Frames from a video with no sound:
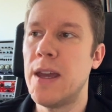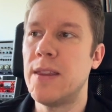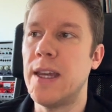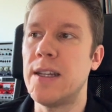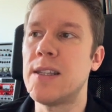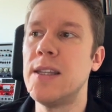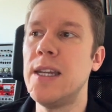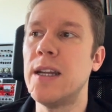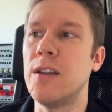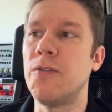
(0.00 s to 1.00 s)
That is
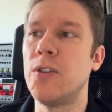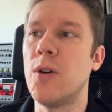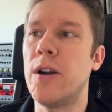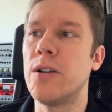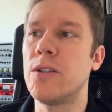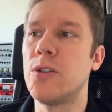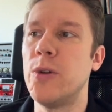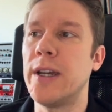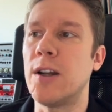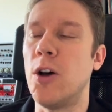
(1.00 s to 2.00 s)
needed if you are
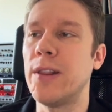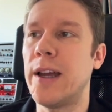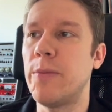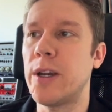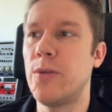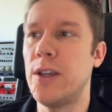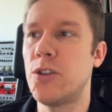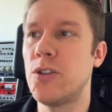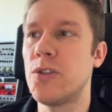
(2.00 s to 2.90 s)
doing an online migration.